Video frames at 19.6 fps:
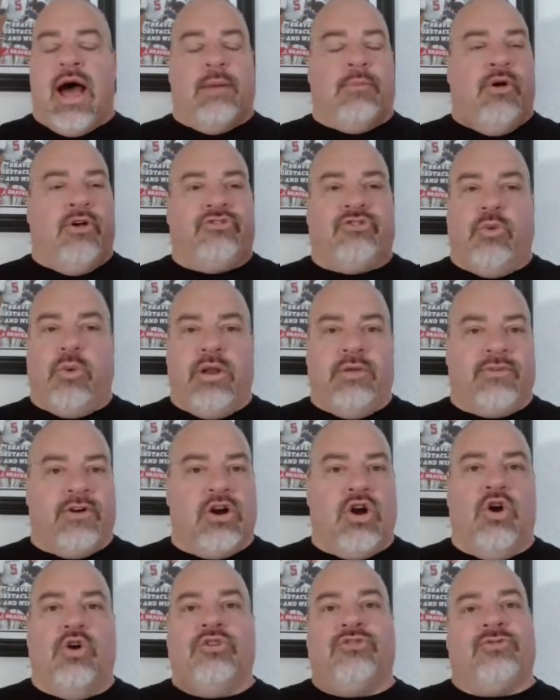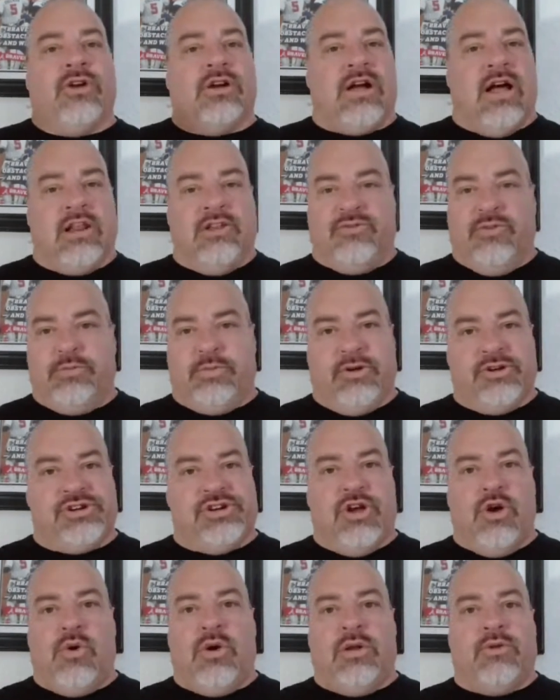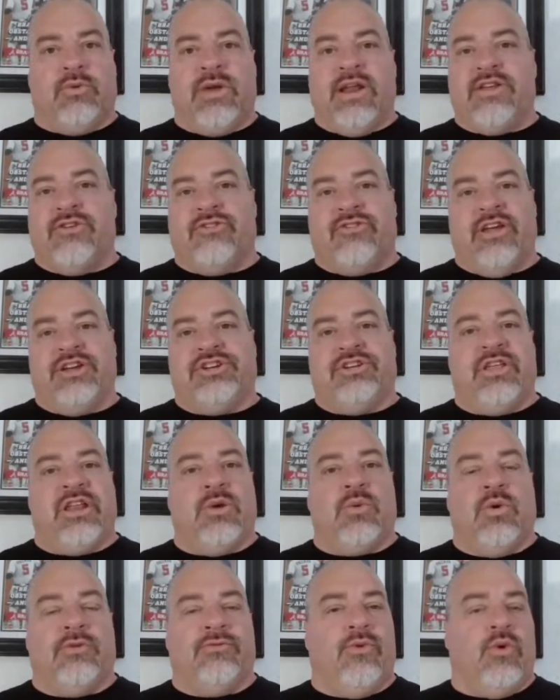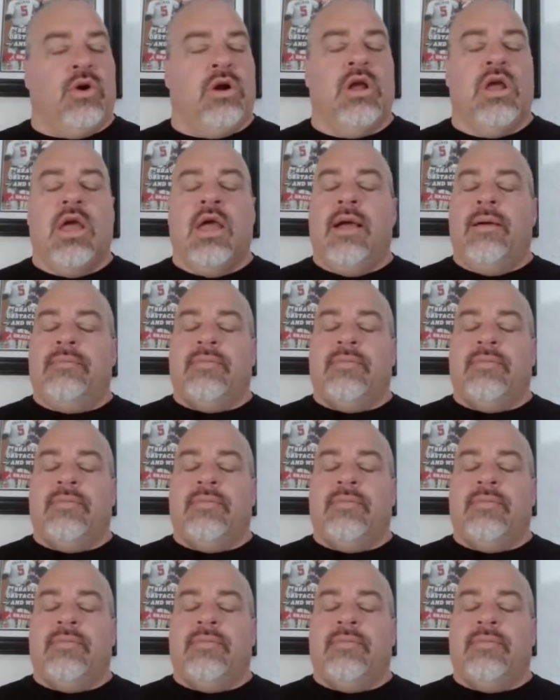I'm also one of our hosts for a college football show on the radio station that I work for.